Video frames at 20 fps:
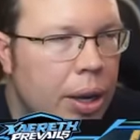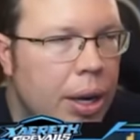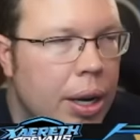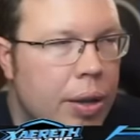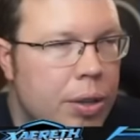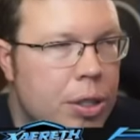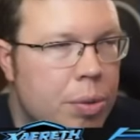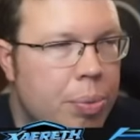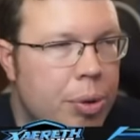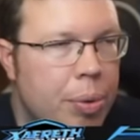
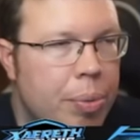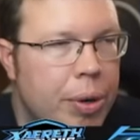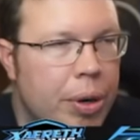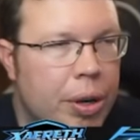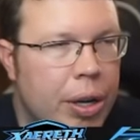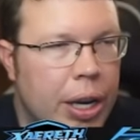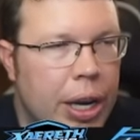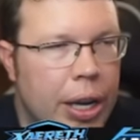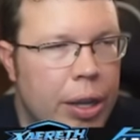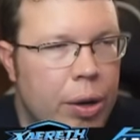Now, Supreme
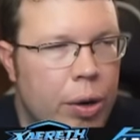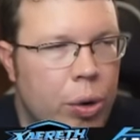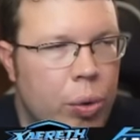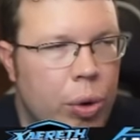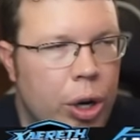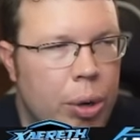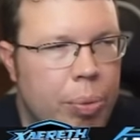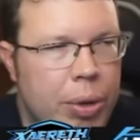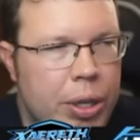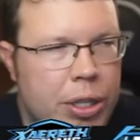Leader Kylo
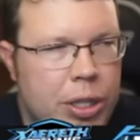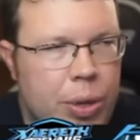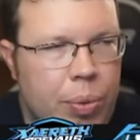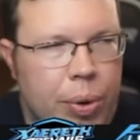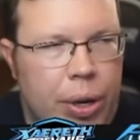requirements, see,